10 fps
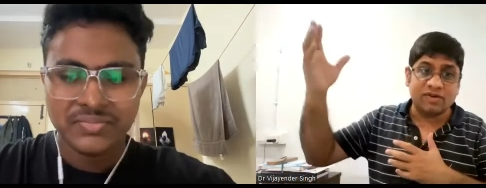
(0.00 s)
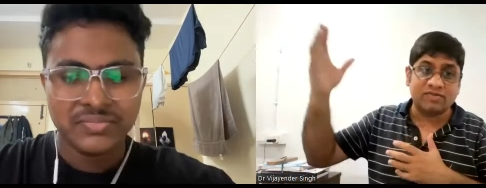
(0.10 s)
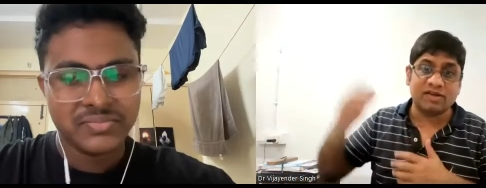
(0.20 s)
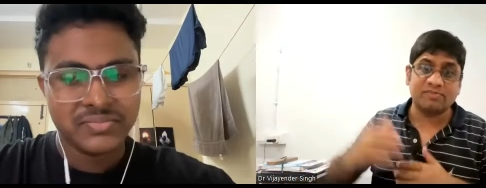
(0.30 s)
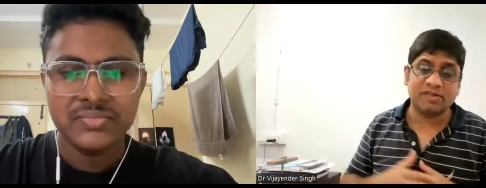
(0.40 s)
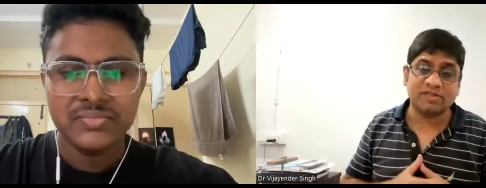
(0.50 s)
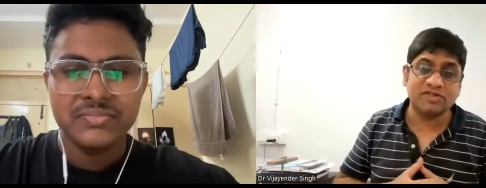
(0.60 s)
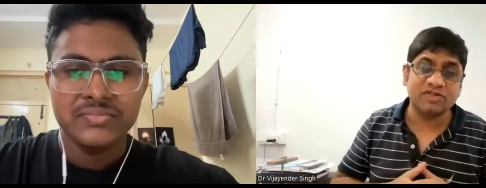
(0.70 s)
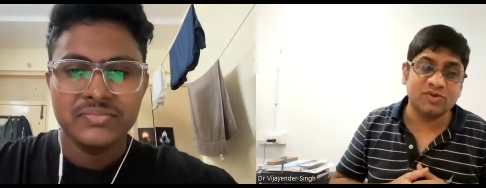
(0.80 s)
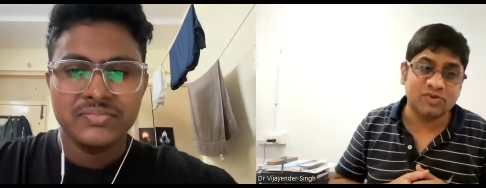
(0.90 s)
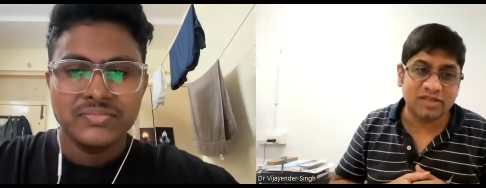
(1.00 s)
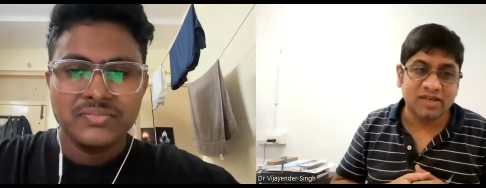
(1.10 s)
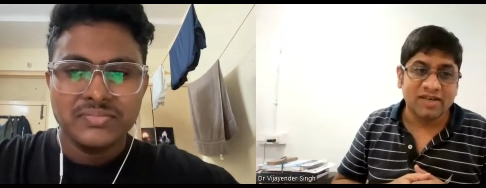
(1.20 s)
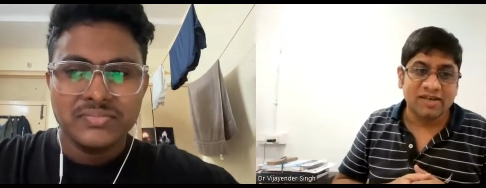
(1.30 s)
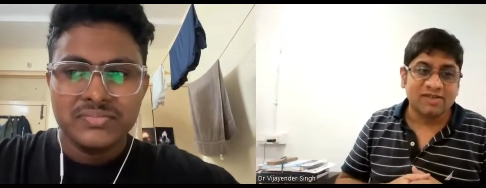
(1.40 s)
Speaker 1: and this is the one of the best
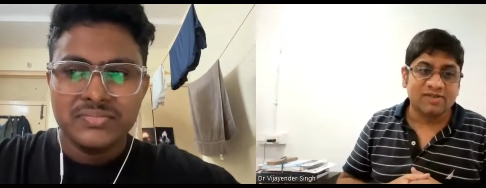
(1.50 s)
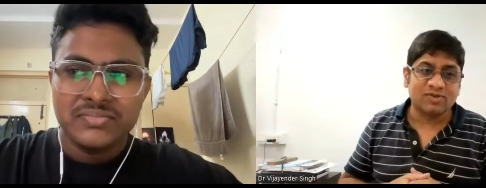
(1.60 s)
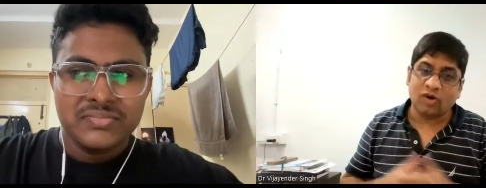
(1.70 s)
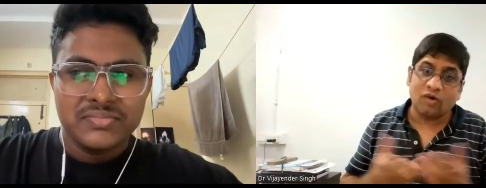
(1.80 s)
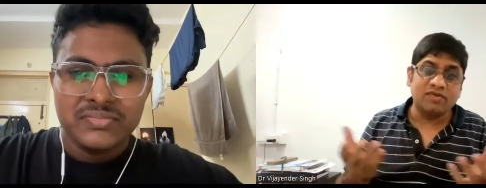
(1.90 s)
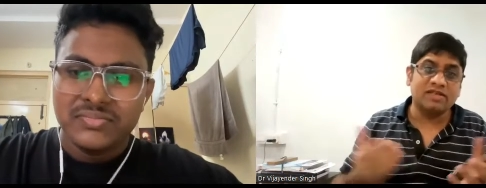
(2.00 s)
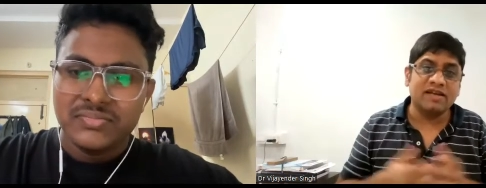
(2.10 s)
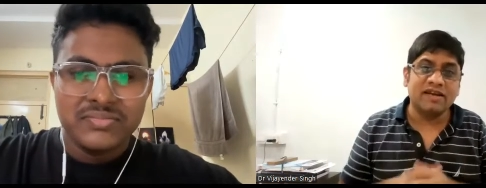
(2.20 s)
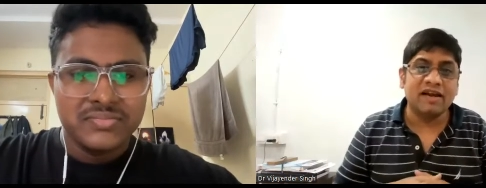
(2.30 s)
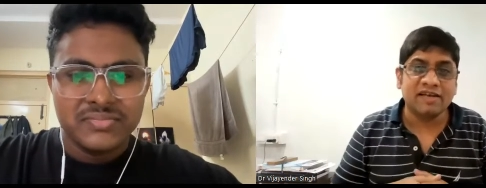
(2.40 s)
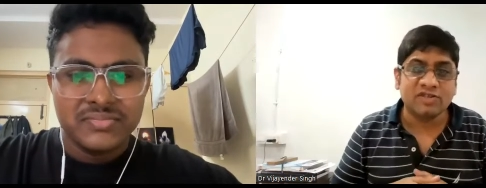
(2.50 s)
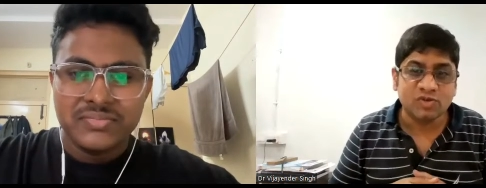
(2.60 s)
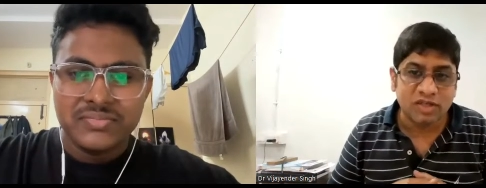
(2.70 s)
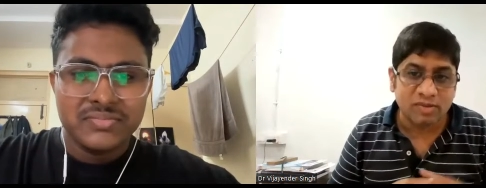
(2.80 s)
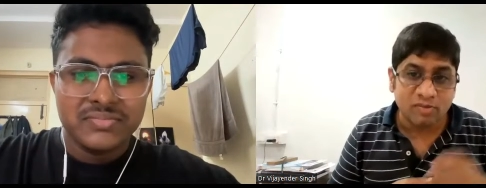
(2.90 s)
institutes. So obviously,
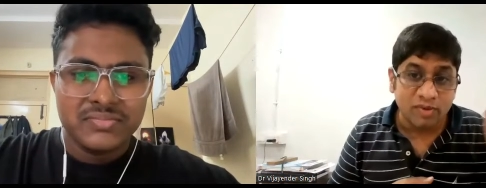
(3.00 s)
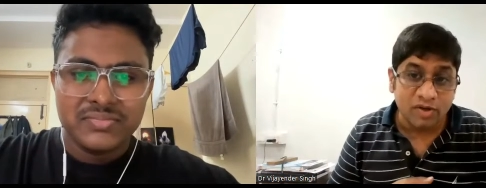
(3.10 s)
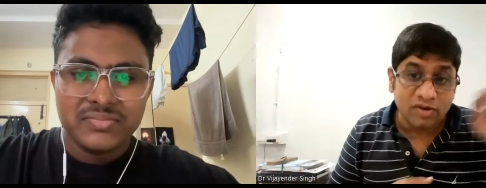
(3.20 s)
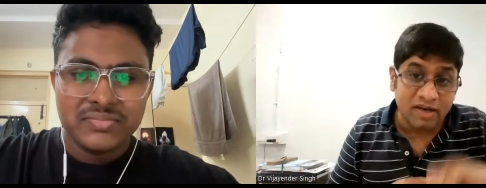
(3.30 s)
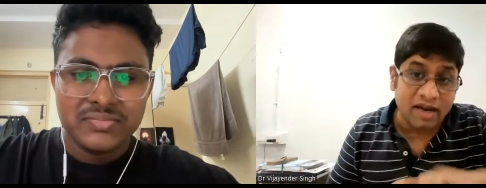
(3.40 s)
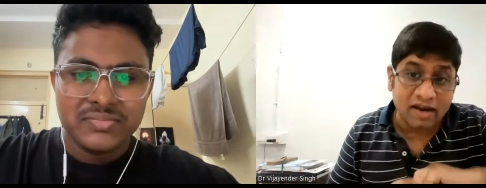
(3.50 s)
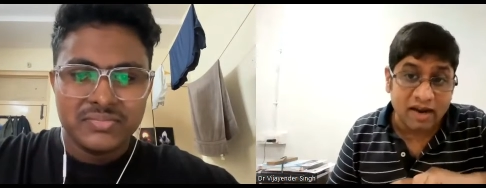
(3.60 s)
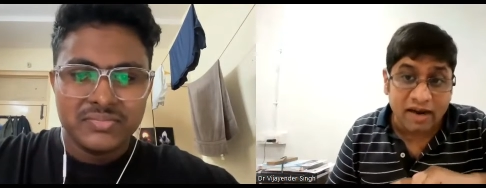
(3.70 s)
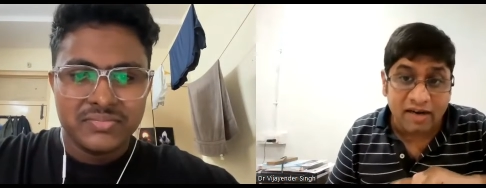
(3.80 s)
needless to say, the moment you